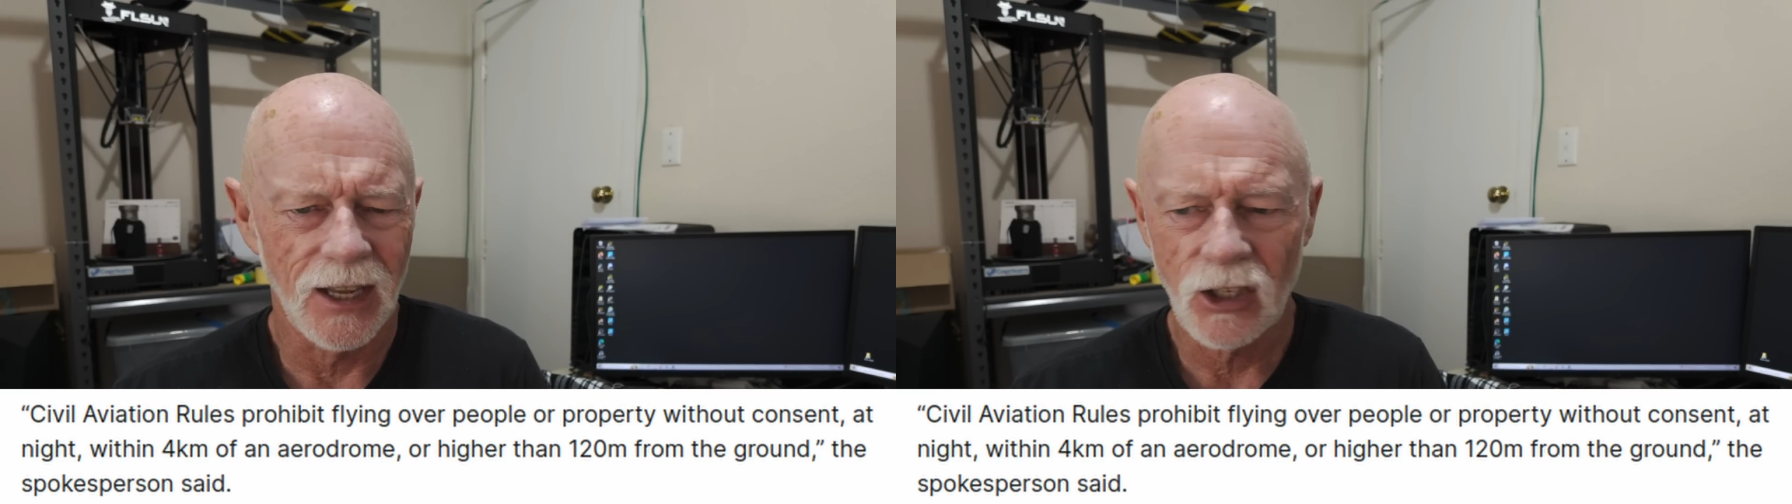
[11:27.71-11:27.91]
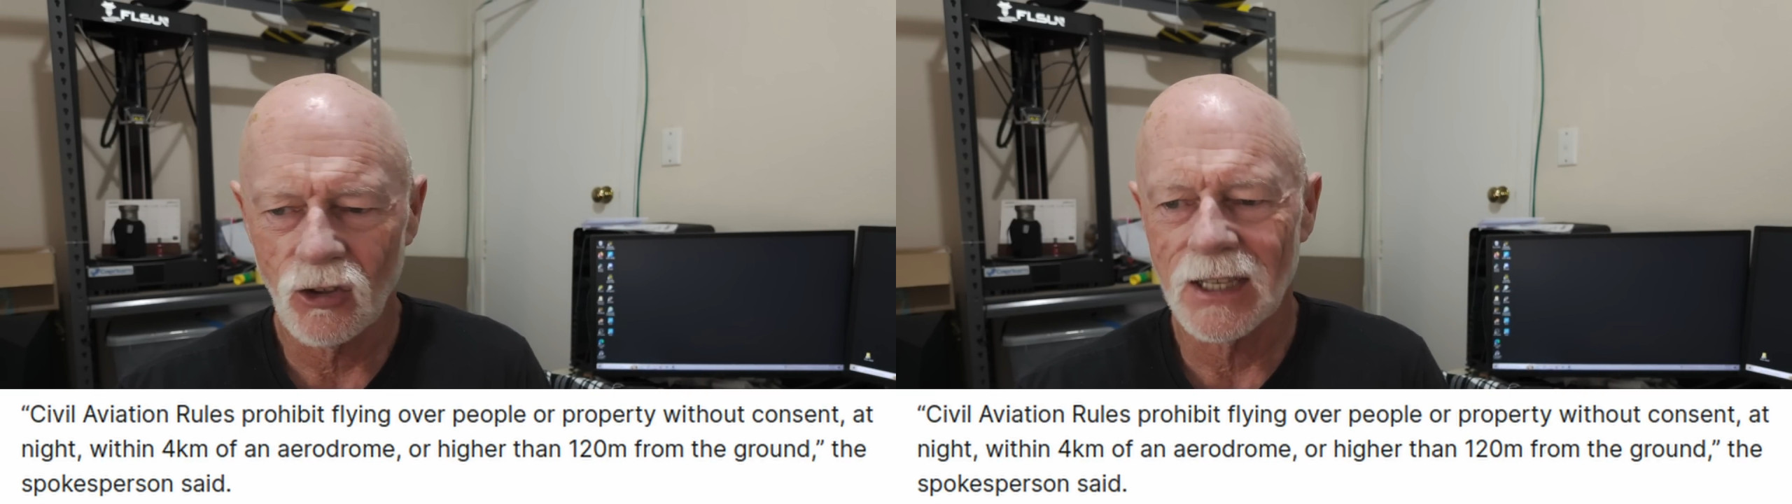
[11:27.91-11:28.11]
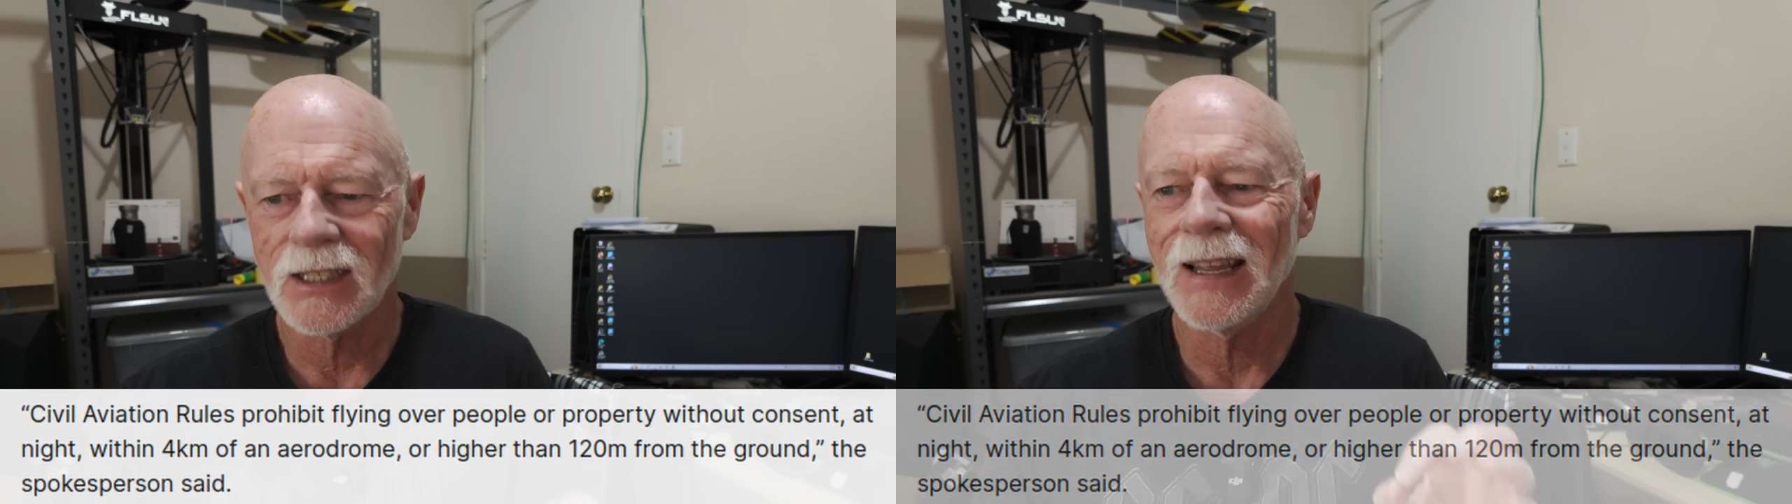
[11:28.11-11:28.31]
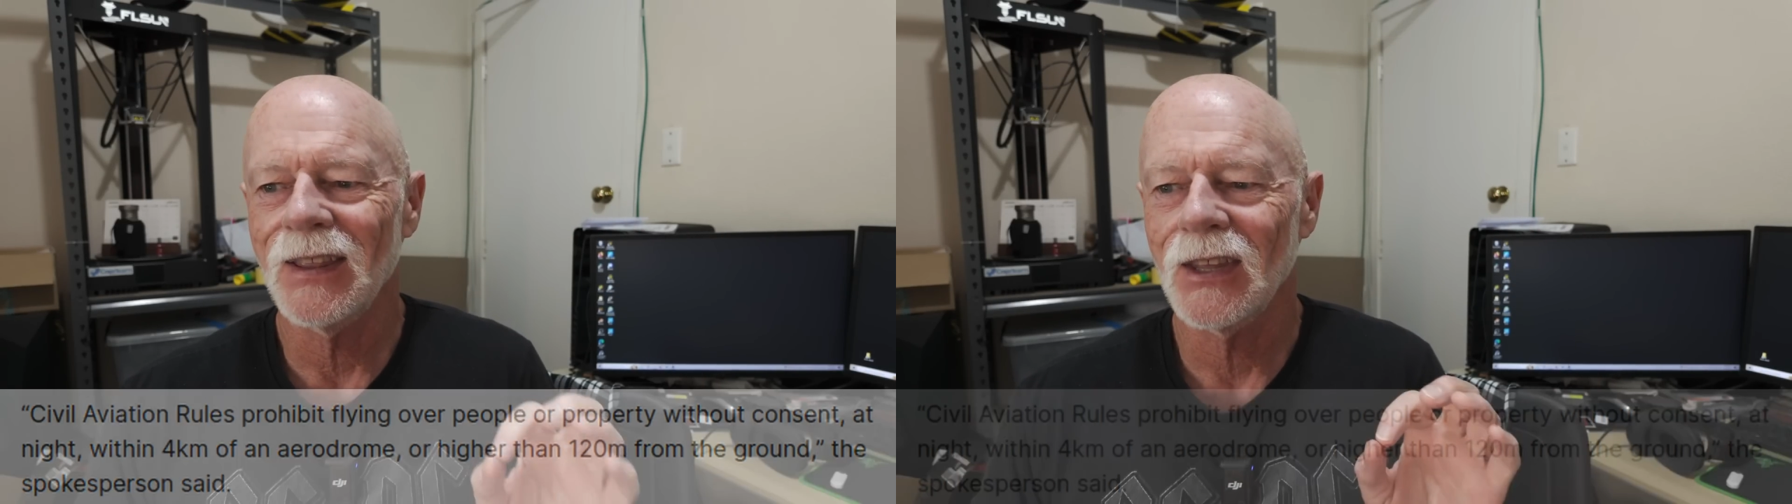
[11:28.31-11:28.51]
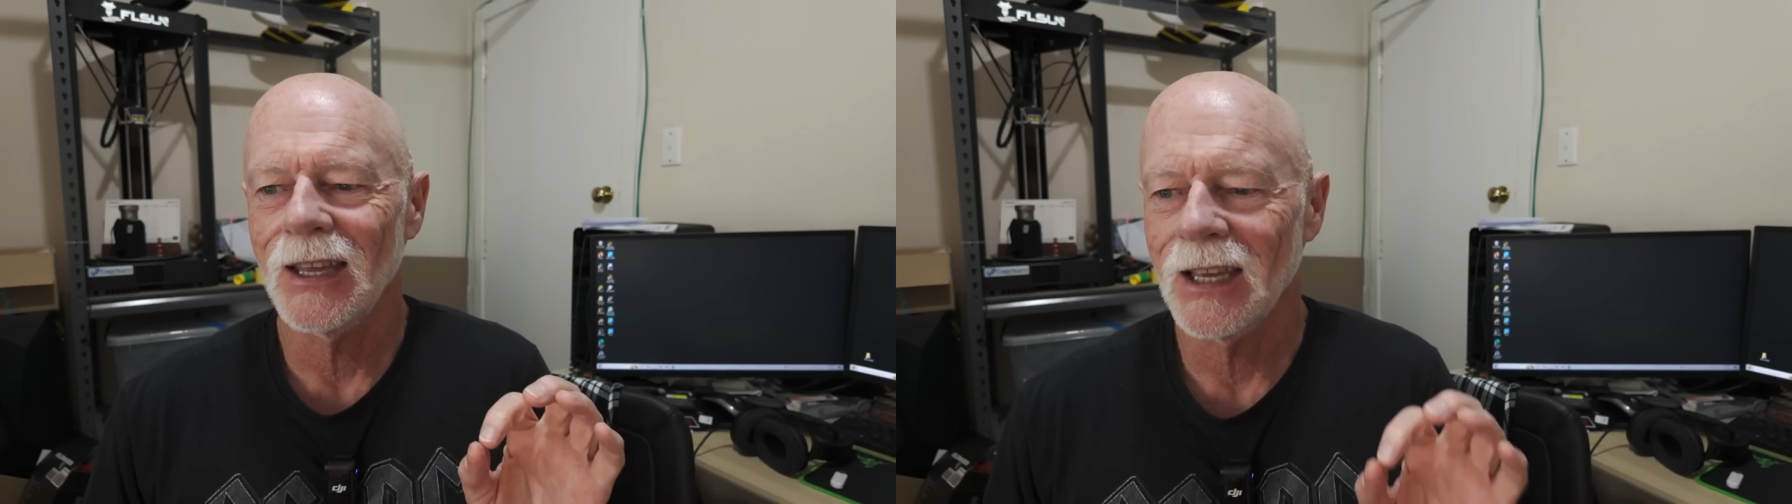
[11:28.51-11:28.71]
The interesting
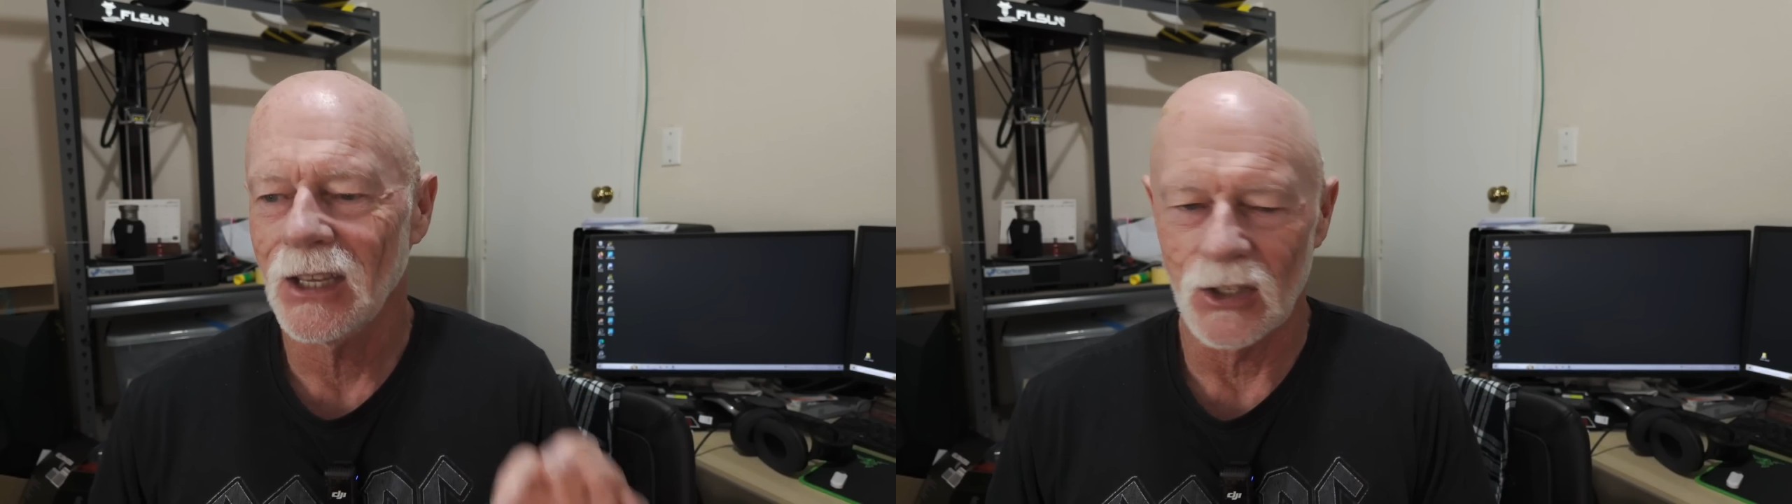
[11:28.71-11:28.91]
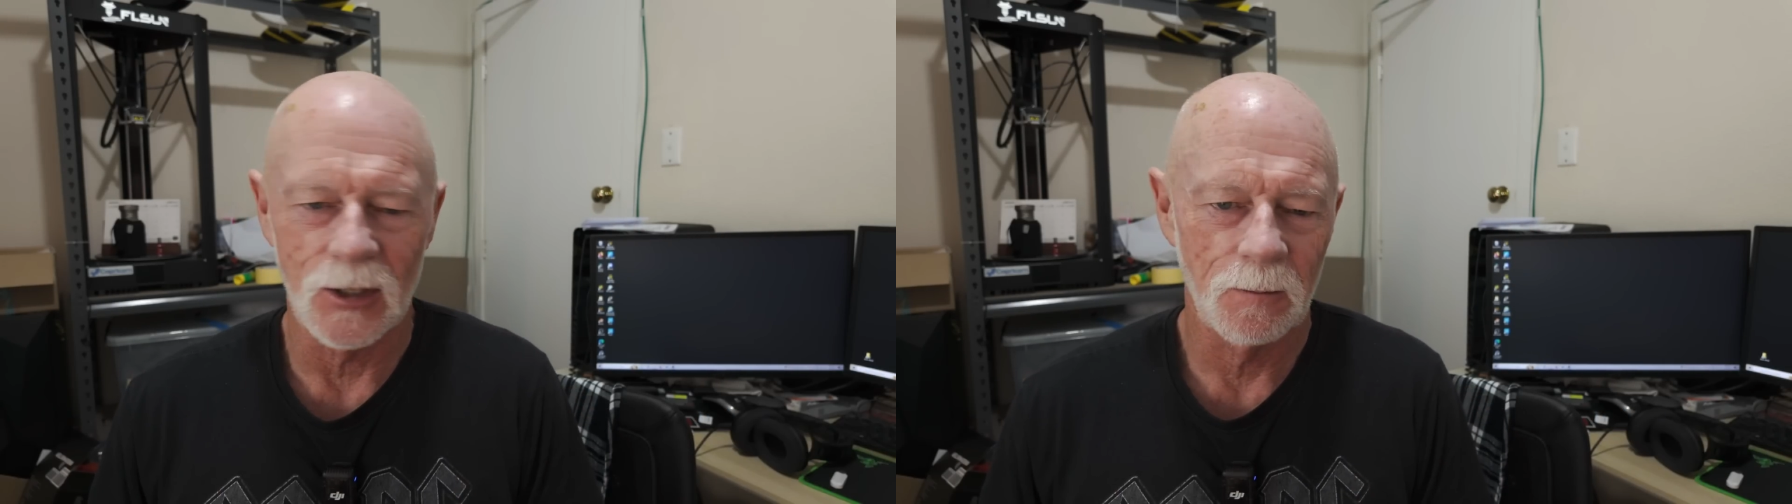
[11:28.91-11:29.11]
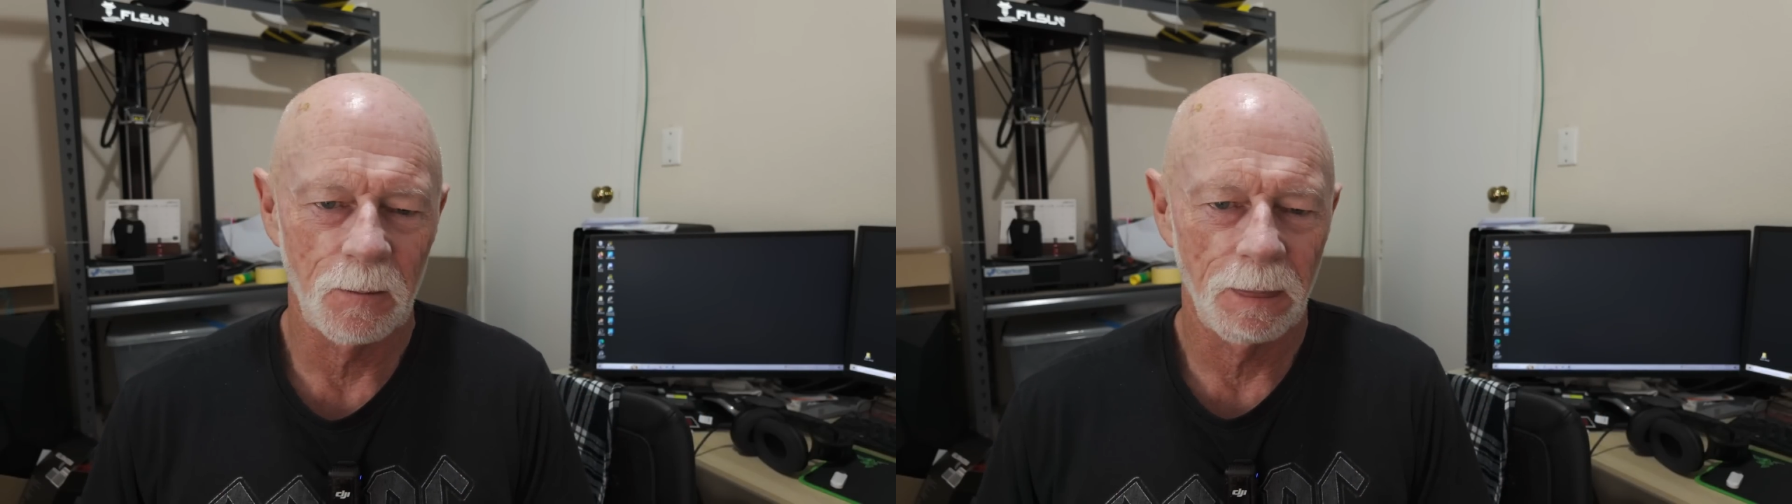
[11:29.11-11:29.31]
thing is